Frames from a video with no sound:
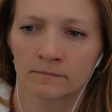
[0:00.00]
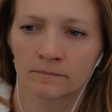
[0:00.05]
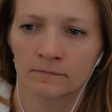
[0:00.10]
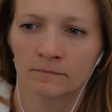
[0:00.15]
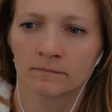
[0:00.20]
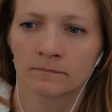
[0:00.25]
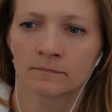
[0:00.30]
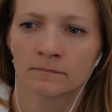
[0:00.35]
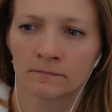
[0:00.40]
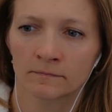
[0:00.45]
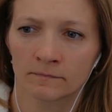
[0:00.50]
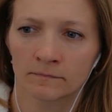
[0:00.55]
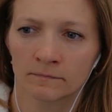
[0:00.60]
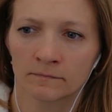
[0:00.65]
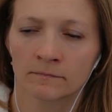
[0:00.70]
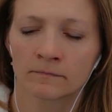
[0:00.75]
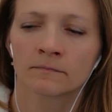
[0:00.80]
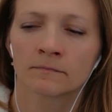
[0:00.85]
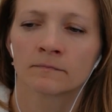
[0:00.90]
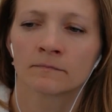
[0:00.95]

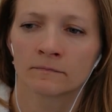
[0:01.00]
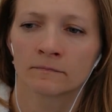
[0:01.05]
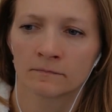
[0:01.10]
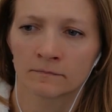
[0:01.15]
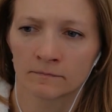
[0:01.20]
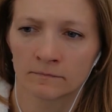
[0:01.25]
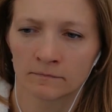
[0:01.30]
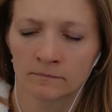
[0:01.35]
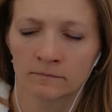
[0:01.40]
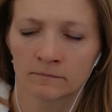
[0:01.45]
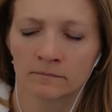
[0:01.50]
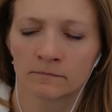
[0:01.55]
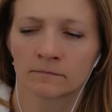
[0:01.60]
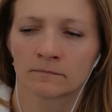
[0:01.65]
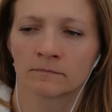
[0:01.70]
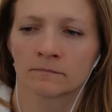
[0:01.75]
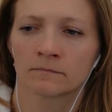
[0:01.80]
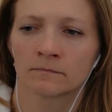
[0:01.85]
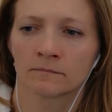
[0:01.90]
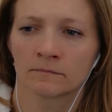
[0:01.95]

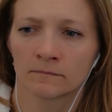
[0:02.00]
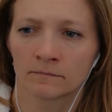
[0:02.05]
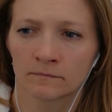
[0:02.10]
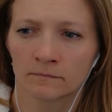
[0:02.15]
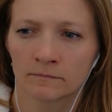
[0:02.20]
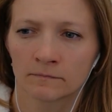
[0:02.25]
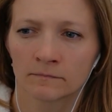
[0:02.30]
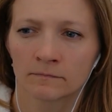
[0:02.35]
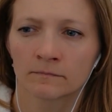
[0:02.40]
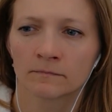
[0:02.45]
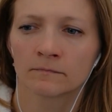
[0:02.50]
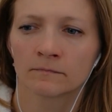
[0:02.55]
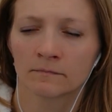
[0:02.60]
No words are spoken by the person on screen.